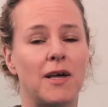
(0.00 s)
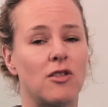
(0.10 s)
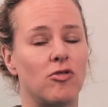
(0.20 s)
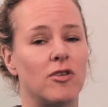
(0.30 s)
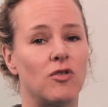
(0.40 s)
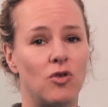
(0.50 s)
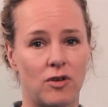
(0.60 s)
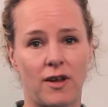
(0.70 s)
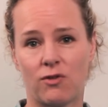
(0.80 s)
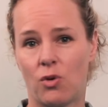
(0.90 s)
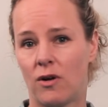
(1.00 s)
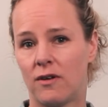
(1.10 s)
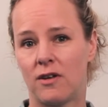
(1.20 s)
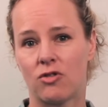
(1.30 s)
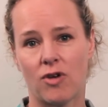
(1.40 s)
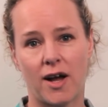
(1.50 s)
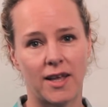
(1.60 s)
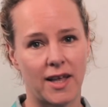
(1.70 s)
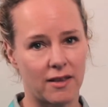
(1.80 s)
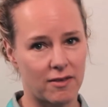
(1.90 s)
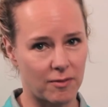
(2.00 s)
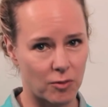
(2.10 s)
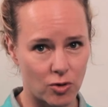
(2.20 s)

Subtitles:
make sure it's good enough quality, try and get some